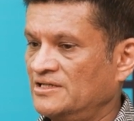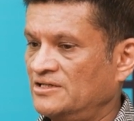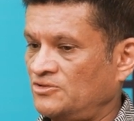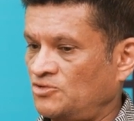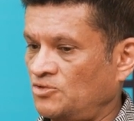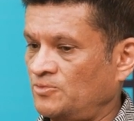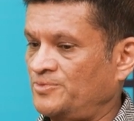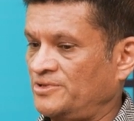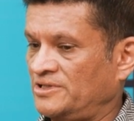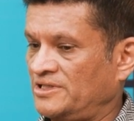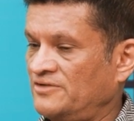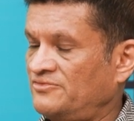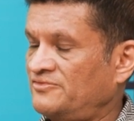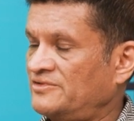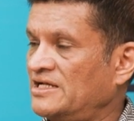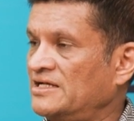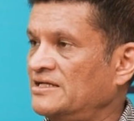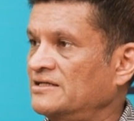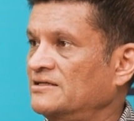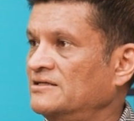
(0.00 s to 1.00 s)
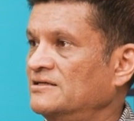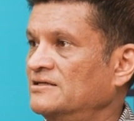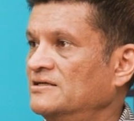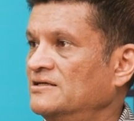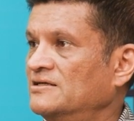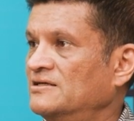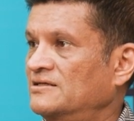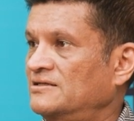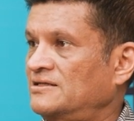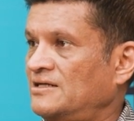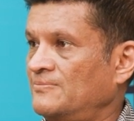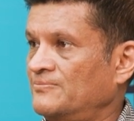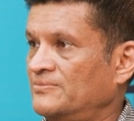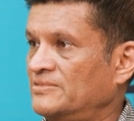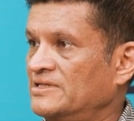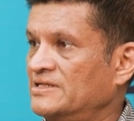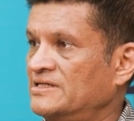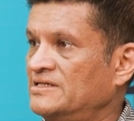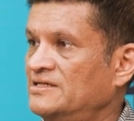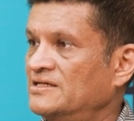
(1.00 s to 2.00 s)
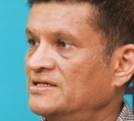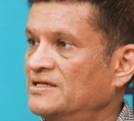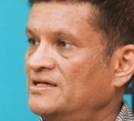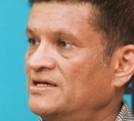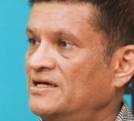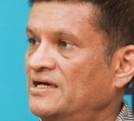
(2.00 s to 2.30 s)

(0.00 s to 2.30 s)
corporate gifting company.